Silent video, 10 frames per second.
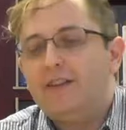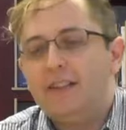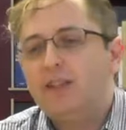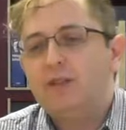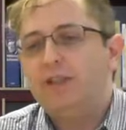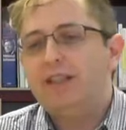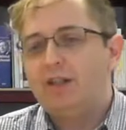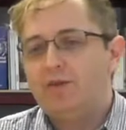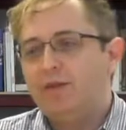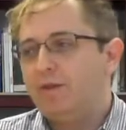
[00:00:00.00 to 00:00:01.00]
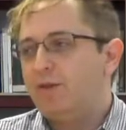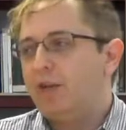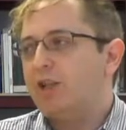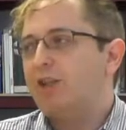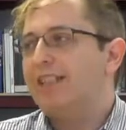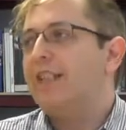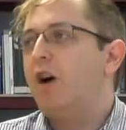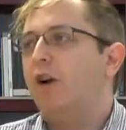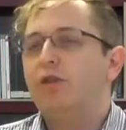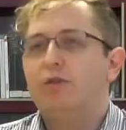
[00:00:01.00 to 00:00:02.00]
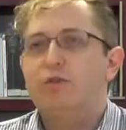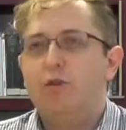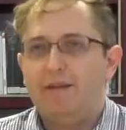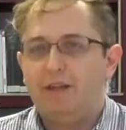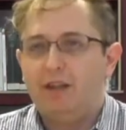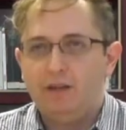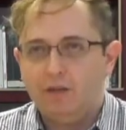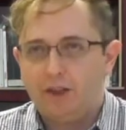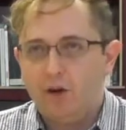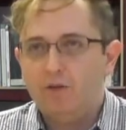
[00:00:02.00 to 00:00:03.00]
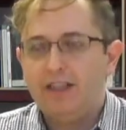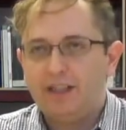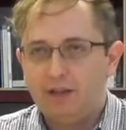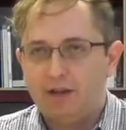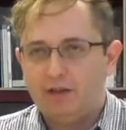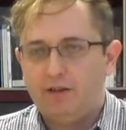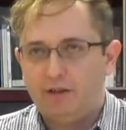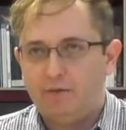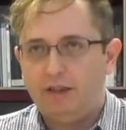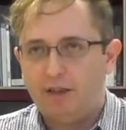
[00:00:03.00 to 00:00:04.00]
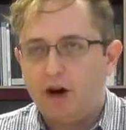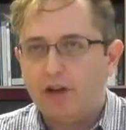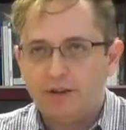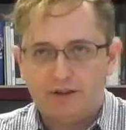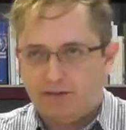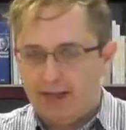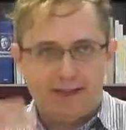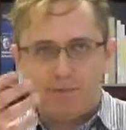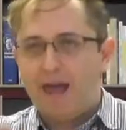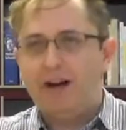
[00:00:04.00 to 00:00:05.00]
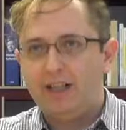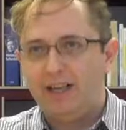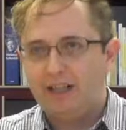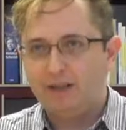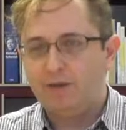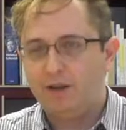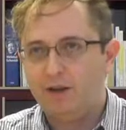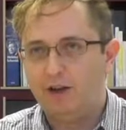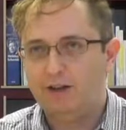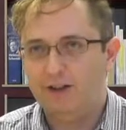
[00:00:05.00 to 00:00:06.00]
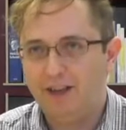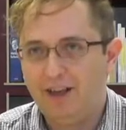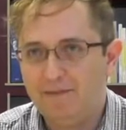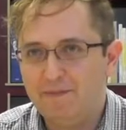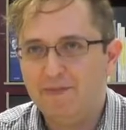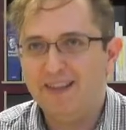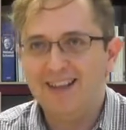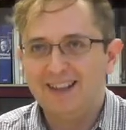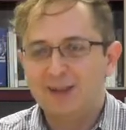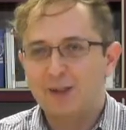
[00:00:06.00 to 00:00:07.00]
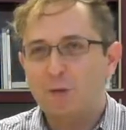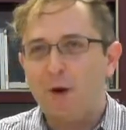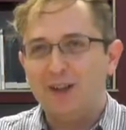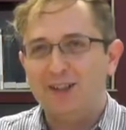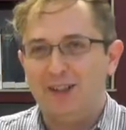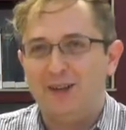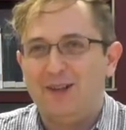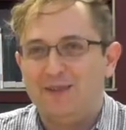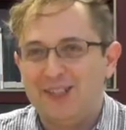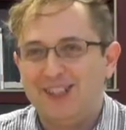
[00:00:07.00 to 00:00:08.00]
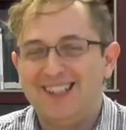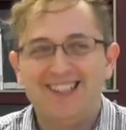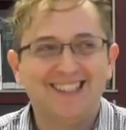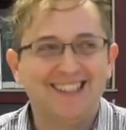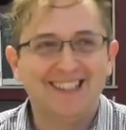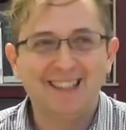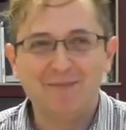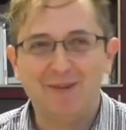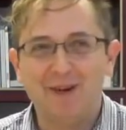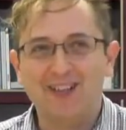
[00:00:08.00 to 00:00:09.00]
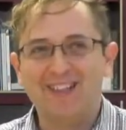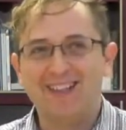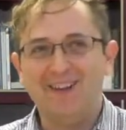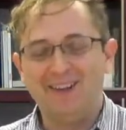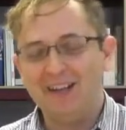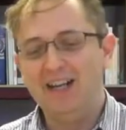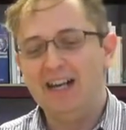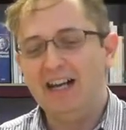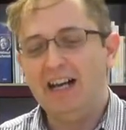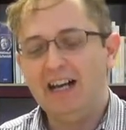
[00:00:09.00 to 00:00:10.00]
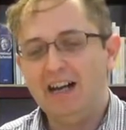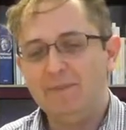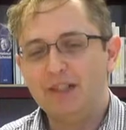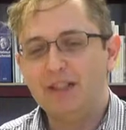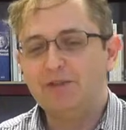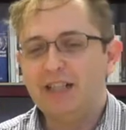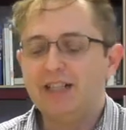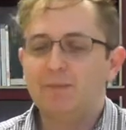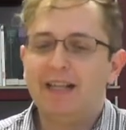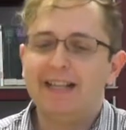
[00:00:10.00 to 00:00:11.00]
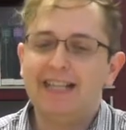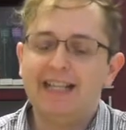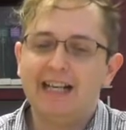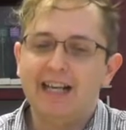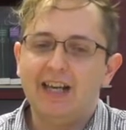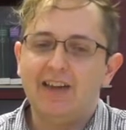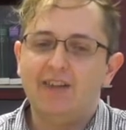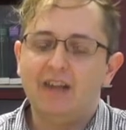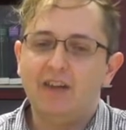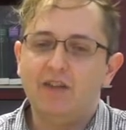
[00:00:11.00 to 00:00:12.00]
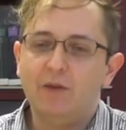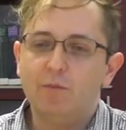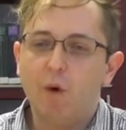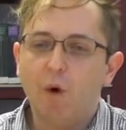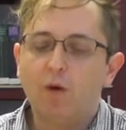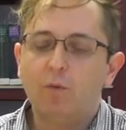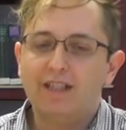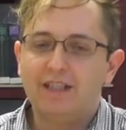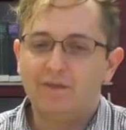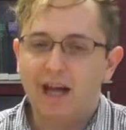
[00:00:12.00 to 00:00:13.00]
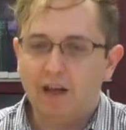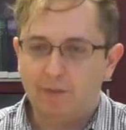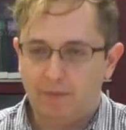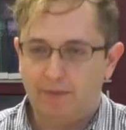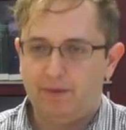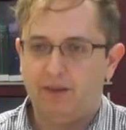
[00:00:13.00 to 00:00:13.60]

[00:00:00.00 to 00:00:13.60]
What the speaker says: digital research infrastructures cannot do everything on their own. They cannot, you know, we are not at the barricades, we're not squatting the universities at this point in our careers. But I think the more we develop